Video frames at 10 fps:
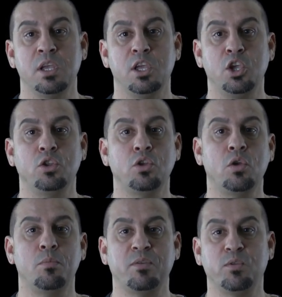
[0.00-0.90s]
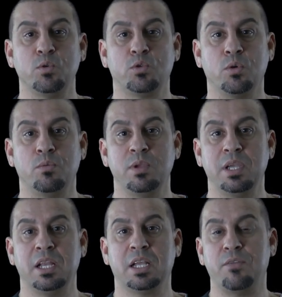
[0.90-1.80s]
Io non ho bevuto
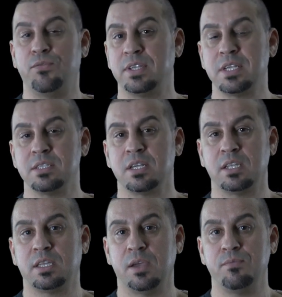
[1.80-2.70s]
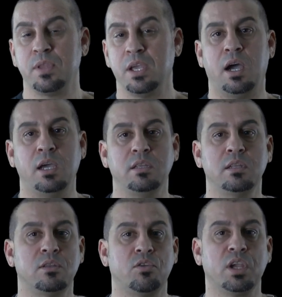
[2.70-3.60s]
il caffè senza di te, I
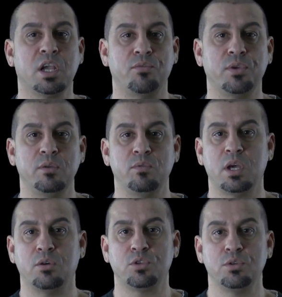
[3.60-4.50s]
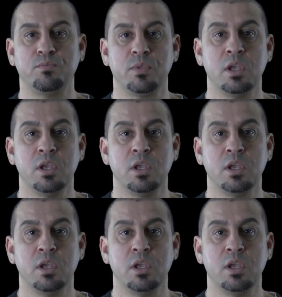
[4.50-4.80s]
didn't drink coffee without you.